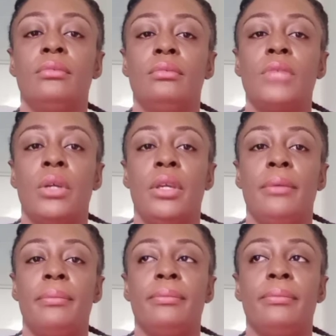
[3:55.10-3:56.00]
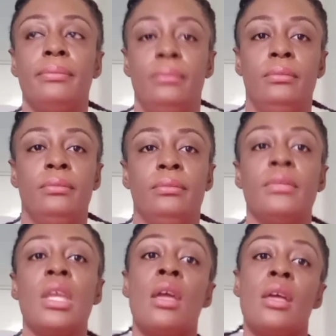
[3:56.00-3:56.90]
Okay.
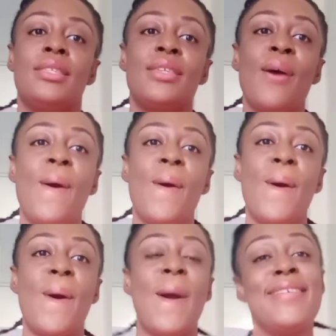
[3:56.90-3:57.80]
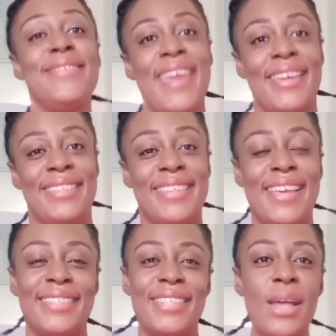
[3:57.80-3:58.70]
So, yes.
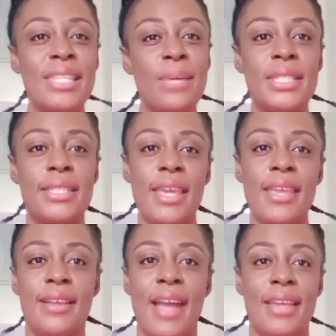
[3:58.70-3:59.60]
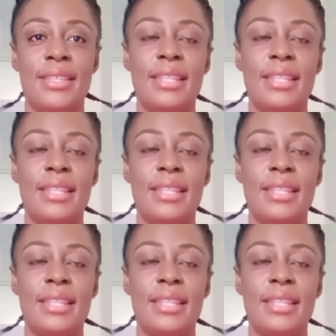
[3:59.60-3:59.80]
So, as I was saying, guys,